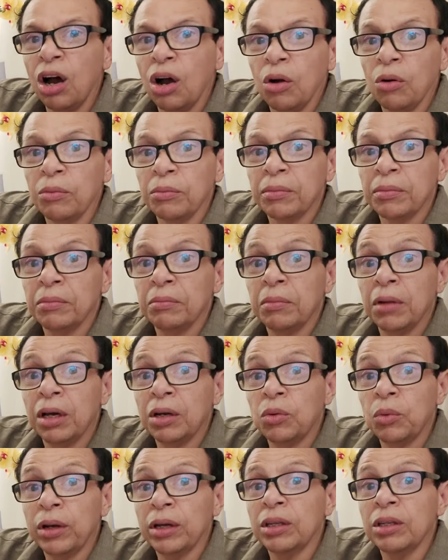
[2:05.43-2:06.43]
Oh,
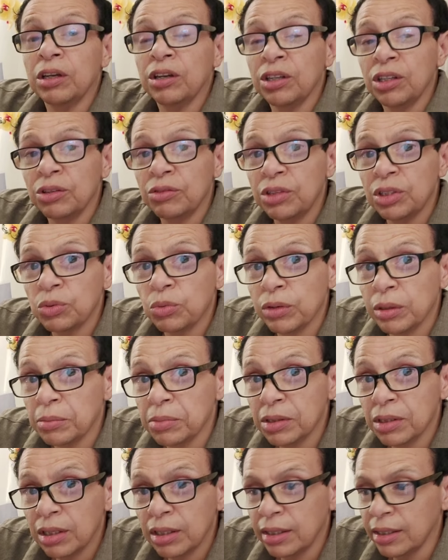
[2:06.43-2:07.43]
by the way, the reason why
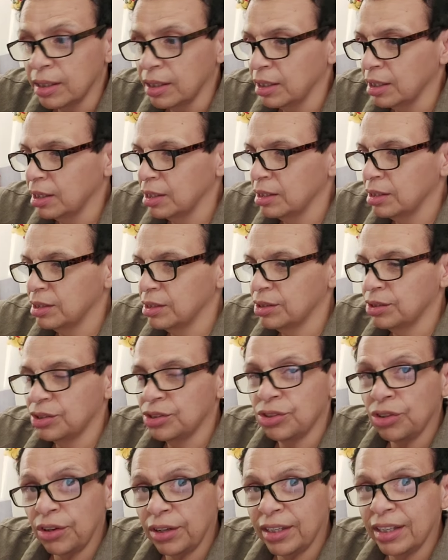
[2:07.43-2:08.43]
I'm starting,
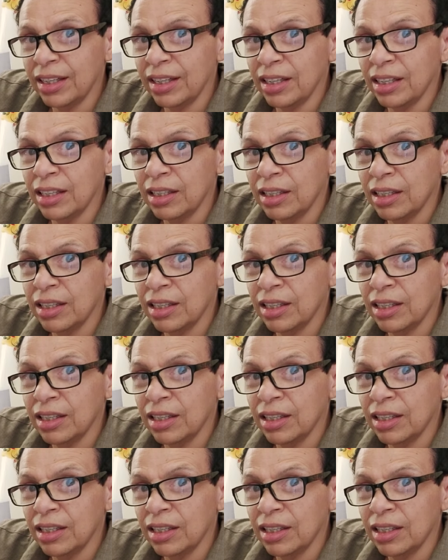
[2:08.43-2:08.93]
starting,